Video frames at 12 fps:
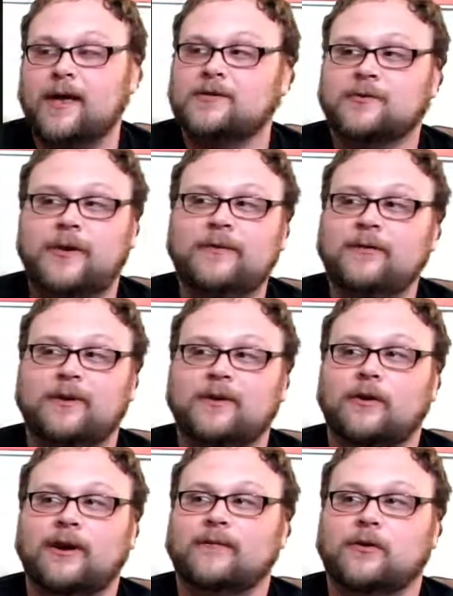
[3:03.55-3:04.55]
so even if we
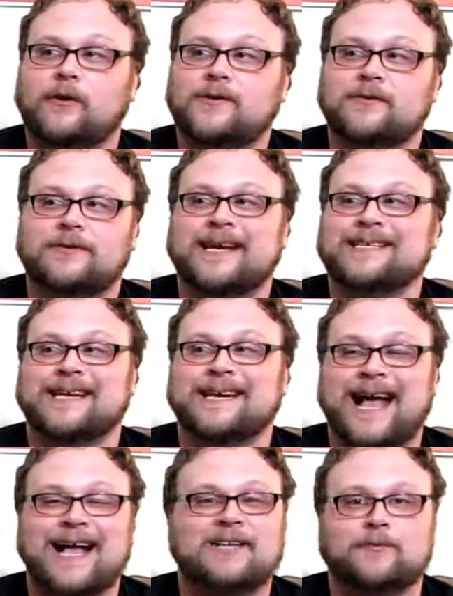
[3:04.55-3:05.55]
don't have a creature that has a
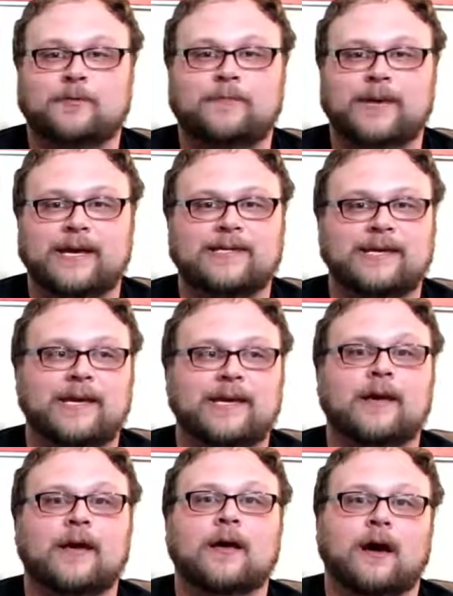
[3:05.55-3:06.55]
natural
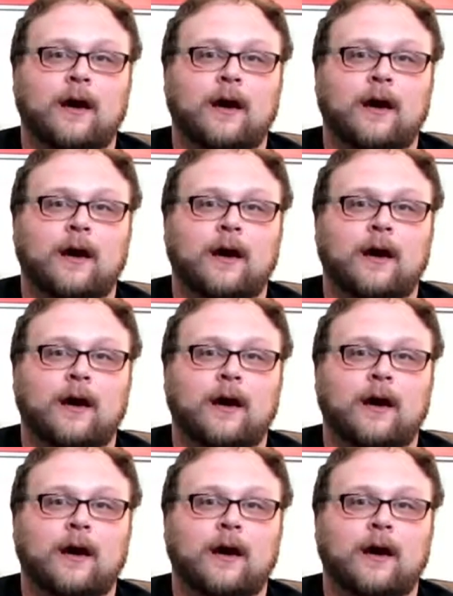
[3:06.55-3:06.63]
PT